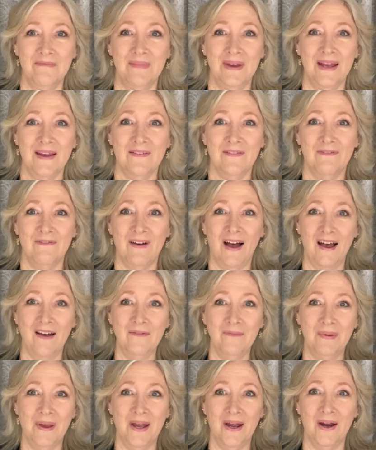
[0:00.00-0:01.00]
Make
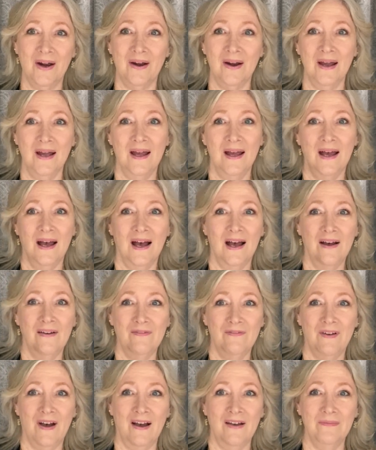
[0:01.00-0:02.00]
5 pair
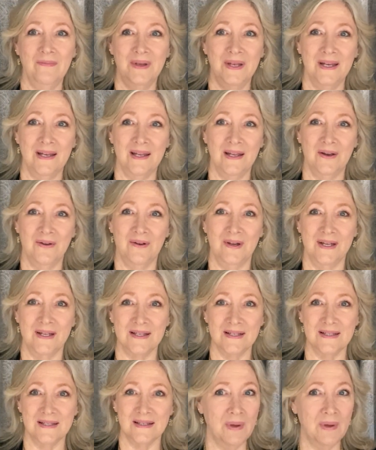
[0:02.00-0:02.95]
of 5-minute earrings.